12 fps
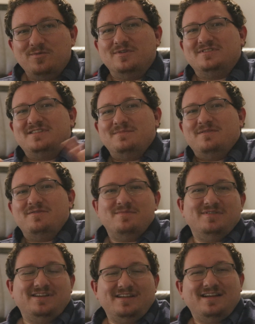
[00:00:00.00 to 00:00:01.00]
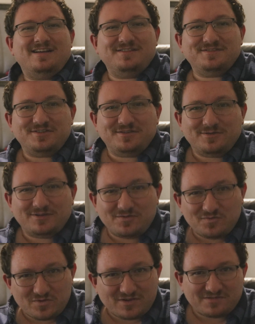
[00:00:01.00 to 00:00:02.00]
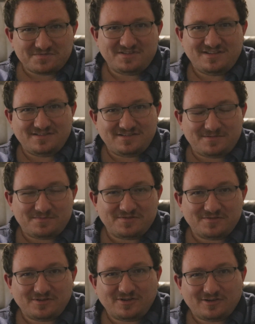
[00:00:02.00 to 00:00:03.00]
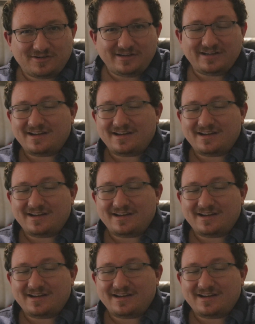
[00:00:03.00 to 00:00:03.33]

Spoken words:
What's up, everybody? How's it going? And welcome to this episode of Car Rant.